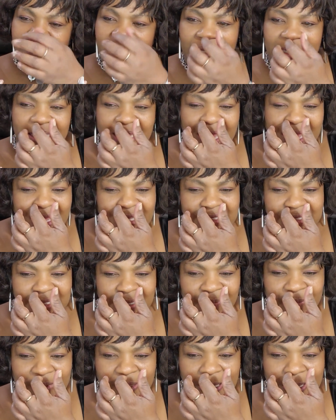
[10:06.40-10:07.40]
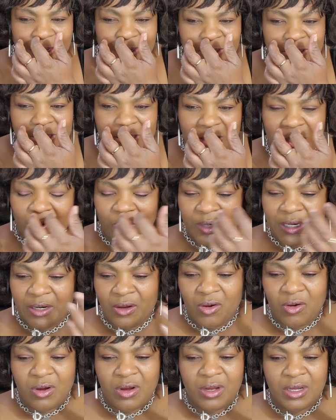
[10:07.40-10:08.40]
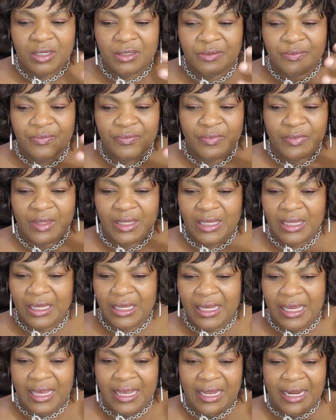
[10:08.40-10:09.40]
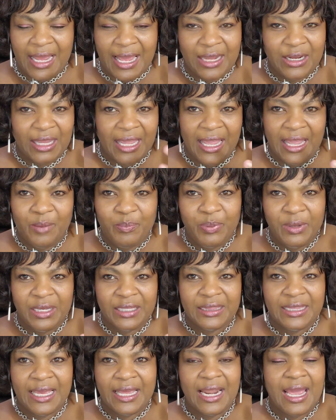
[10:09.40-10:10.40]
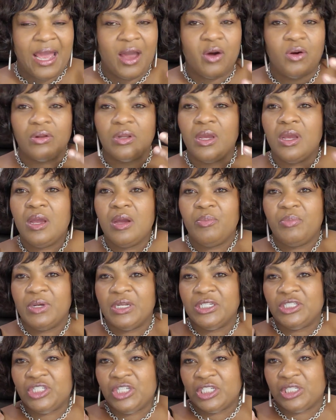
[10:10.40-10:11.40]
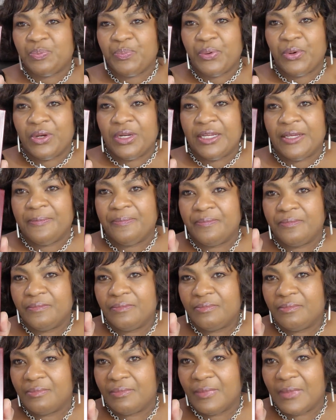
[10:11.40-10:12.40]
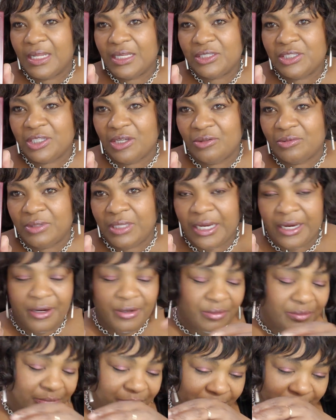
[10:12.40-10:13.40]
it has something else going on, and I can't pick that out, but it's just pretty. So there.